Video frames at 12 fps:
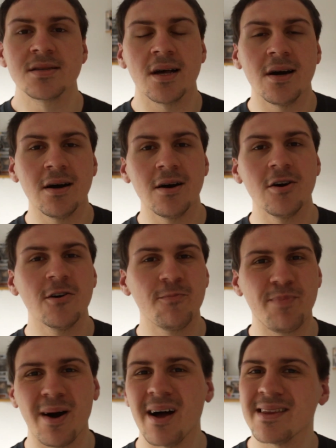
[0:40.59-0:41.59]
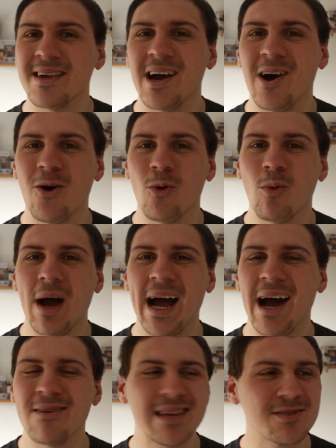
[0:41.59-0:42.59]
So, Ponyo.
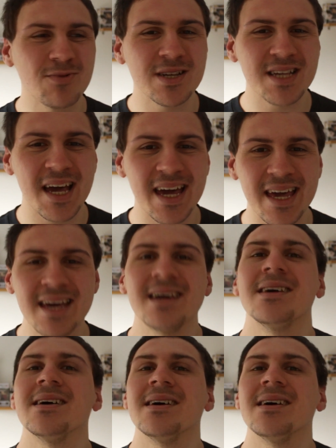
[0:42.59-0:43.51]
Wow, this was a